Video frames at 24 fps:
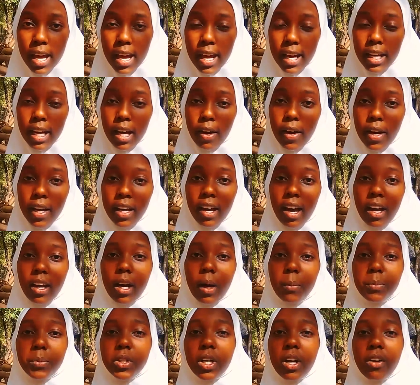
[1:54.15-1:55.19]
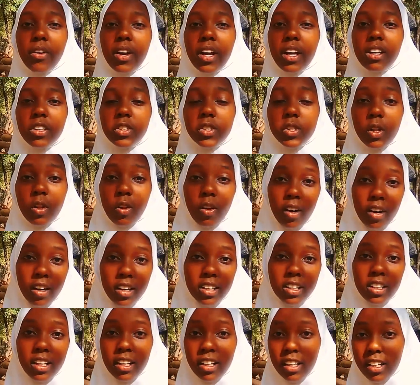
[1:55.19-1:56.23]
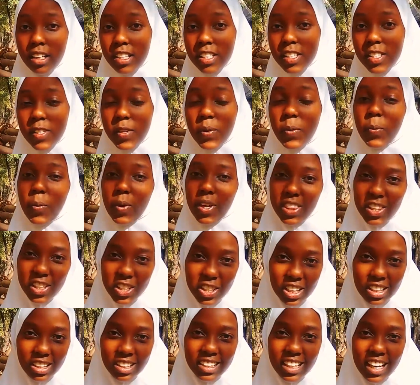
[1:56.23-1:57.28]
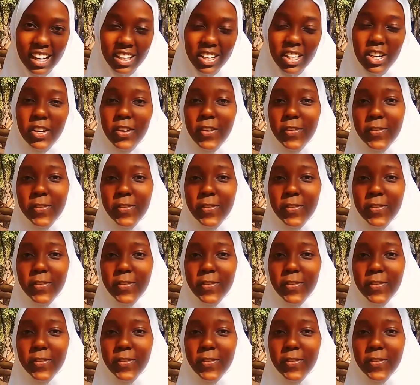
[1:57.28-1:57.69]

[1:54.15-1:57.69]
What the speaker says: And our ear capturing slogan is with children,